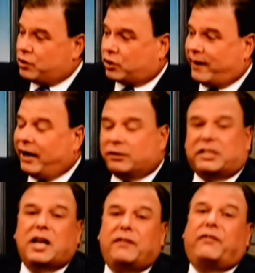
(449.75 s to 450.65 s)
if you
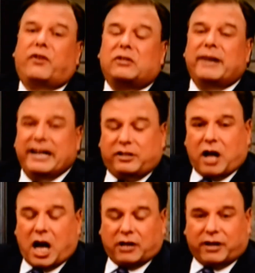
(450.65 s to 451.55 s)
crinkle tinfoil, my
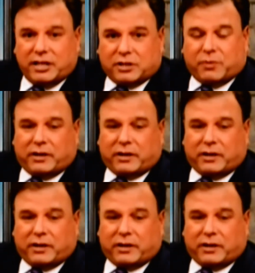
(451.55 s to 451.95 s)
dog runs